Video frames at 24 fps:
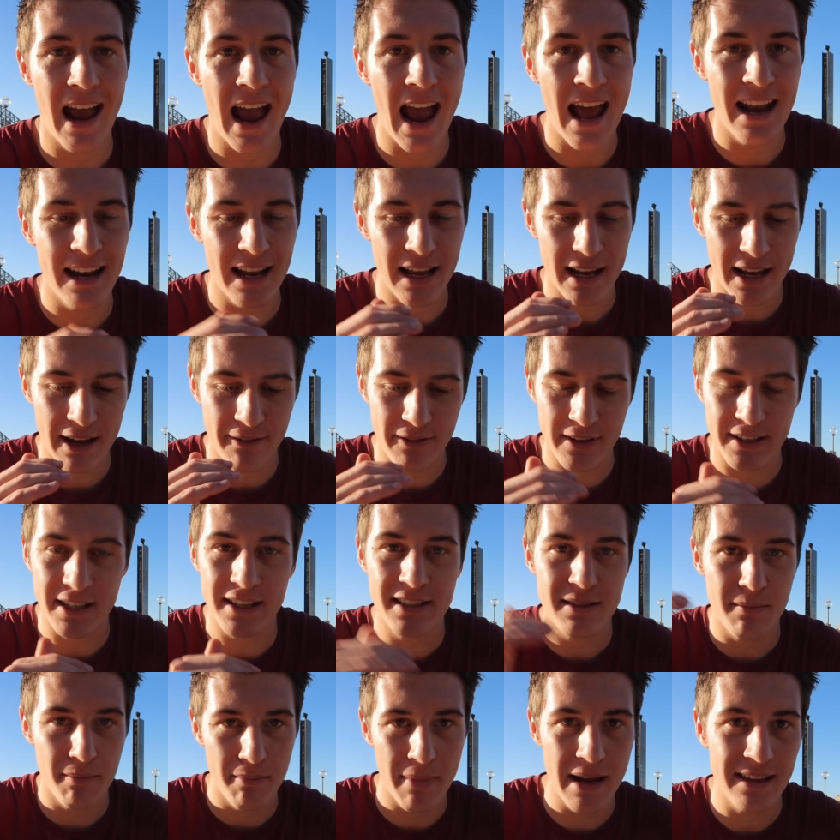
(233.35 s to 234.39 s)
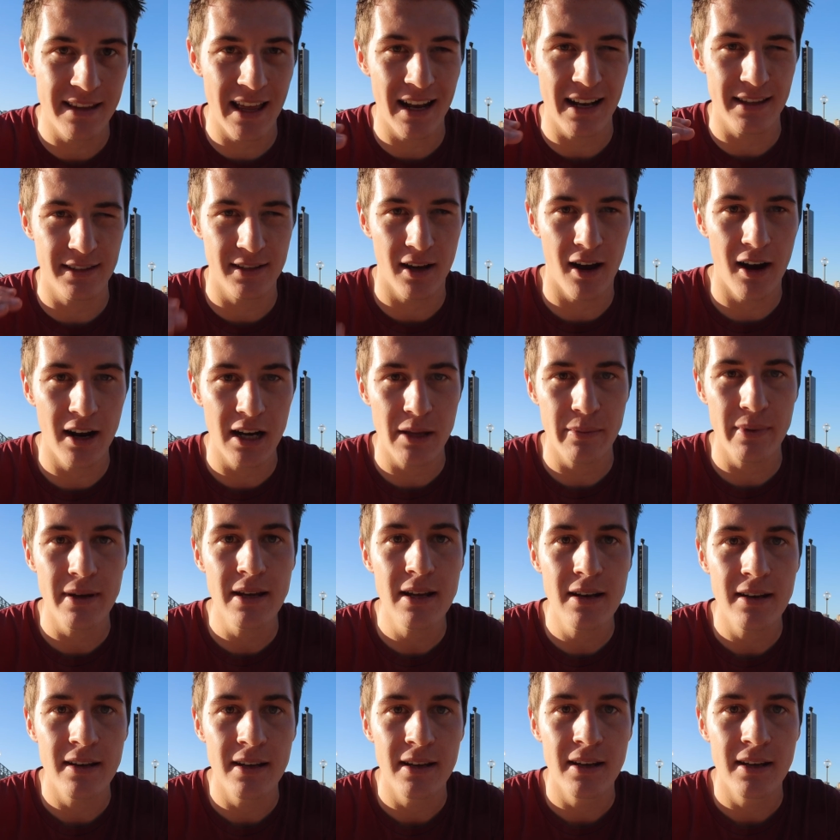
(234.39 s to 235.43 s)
and if it doesn't meet that a tiny bit,